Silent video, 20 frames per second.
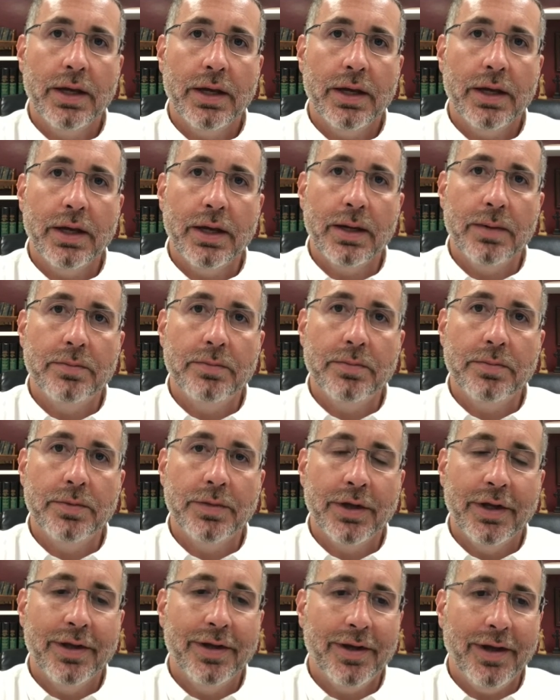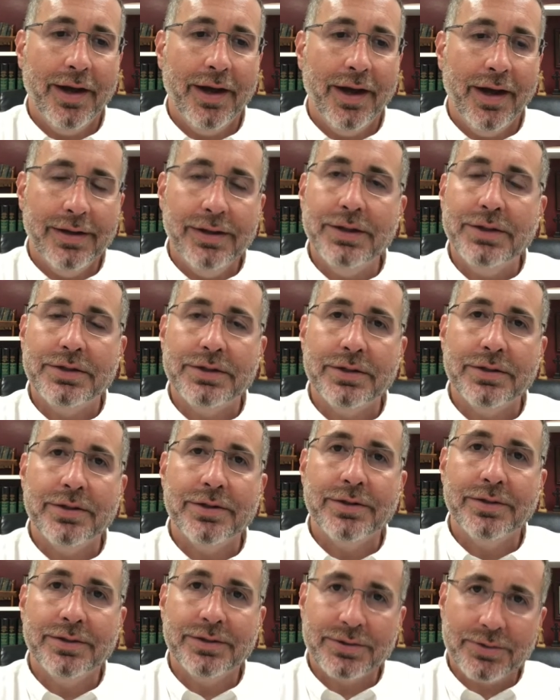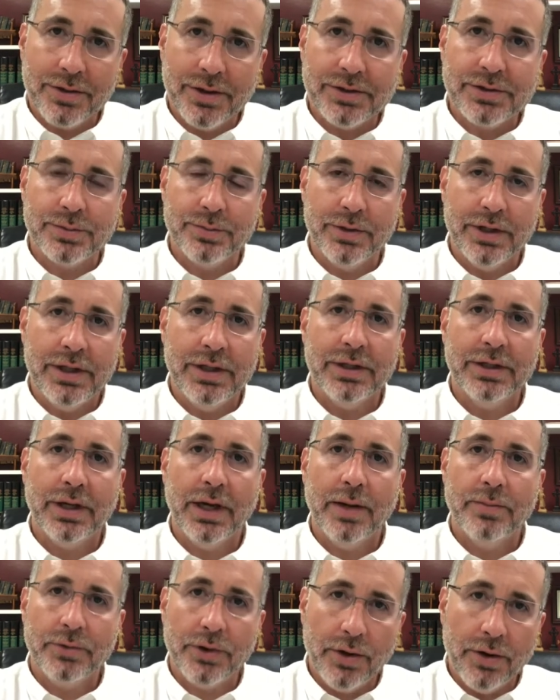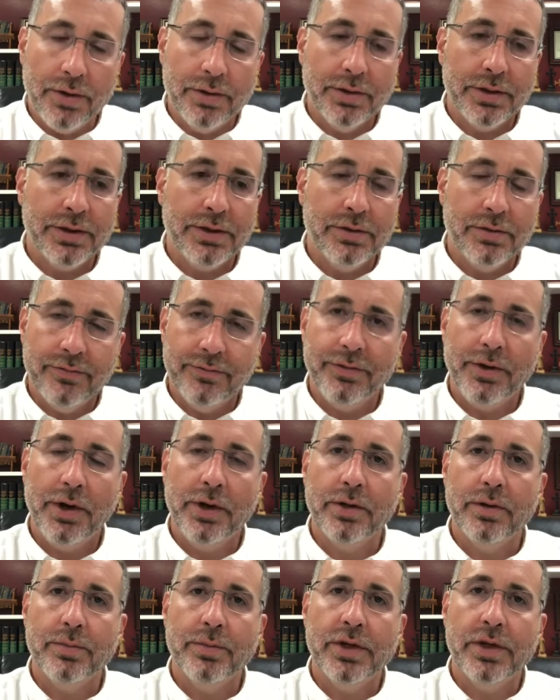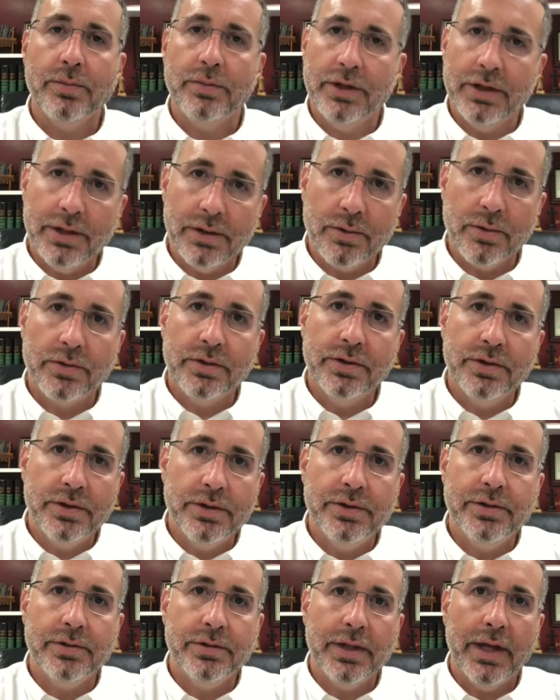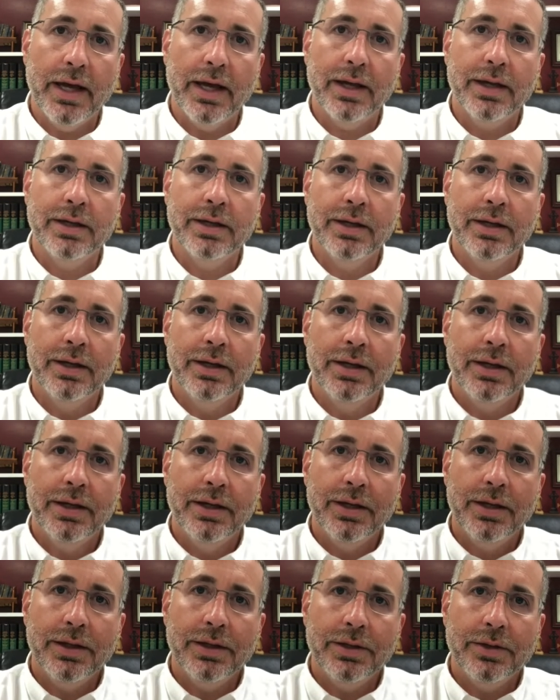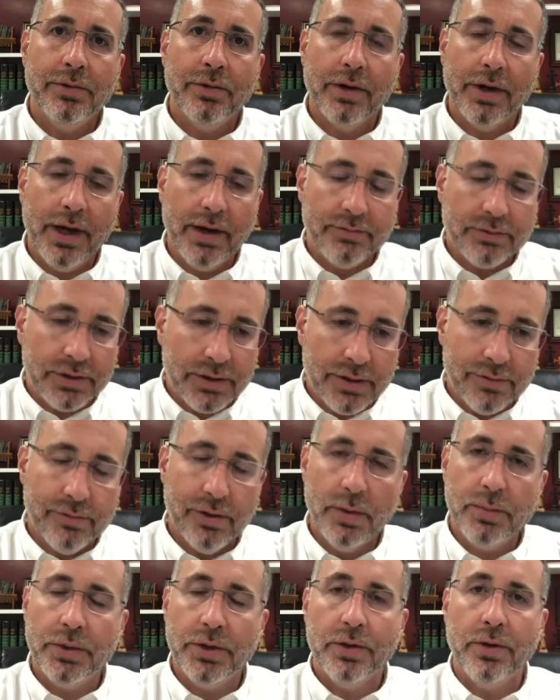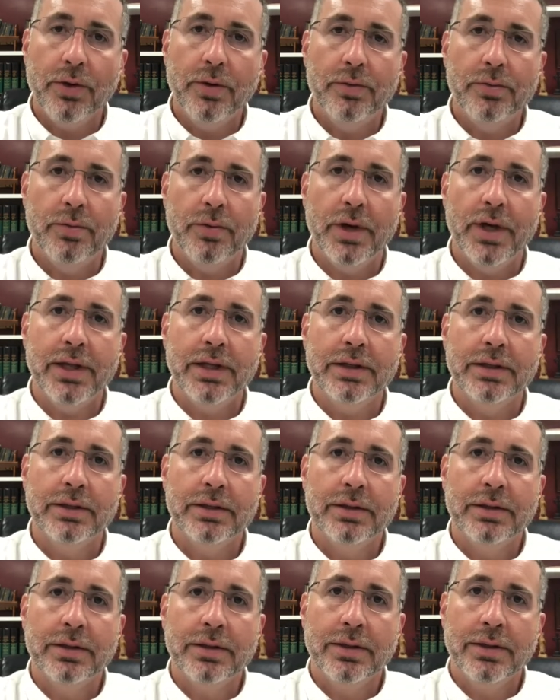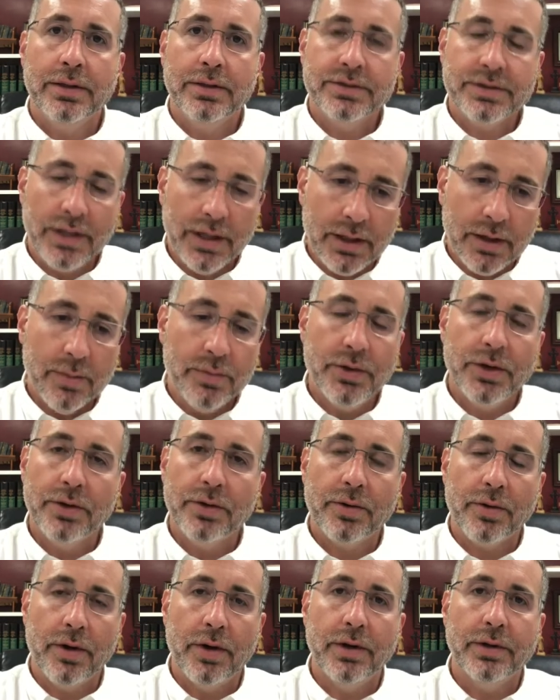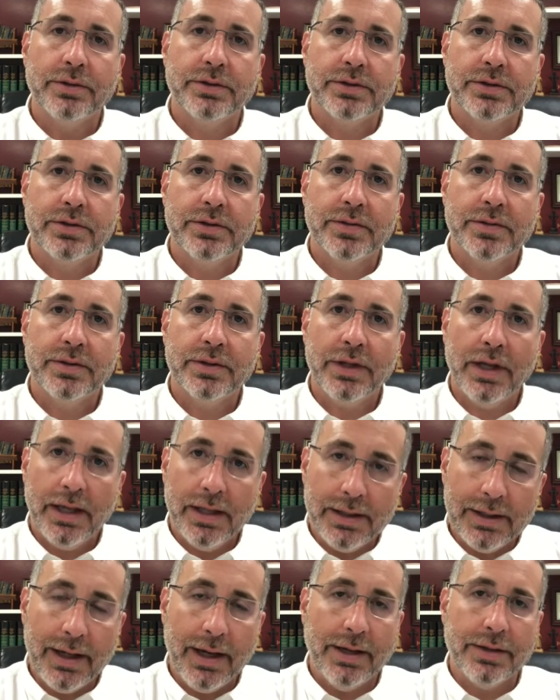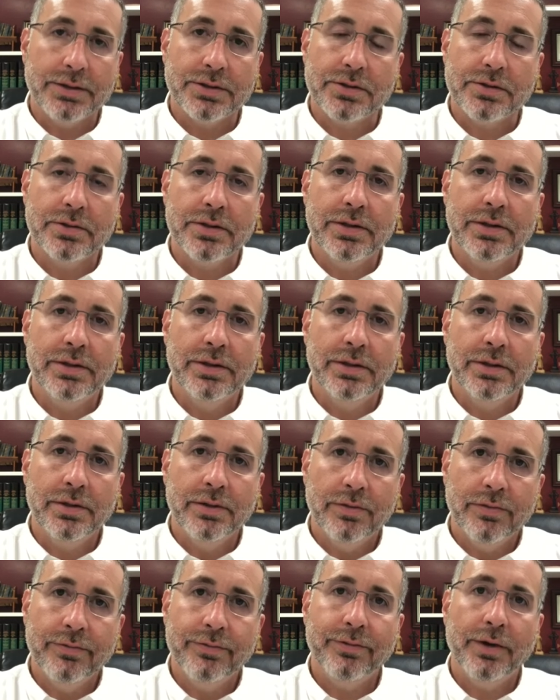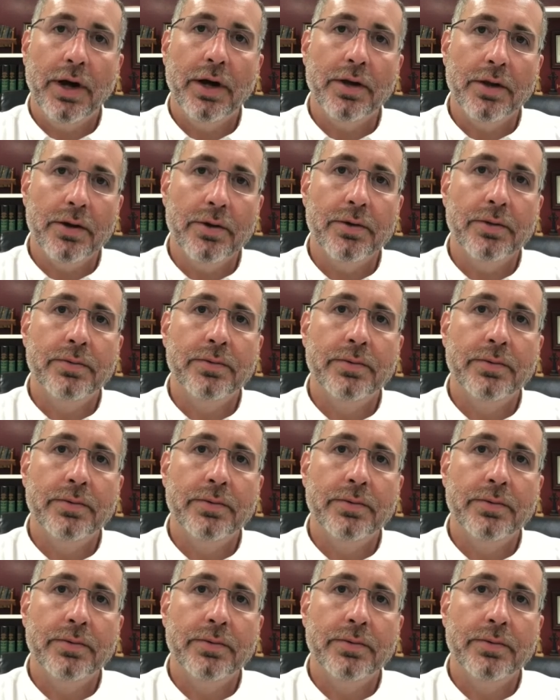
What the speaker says: I need you to trust me. I'm calling you to follow me. But in order to do that, you will have to give up your own way, take up your cross, and actually follow.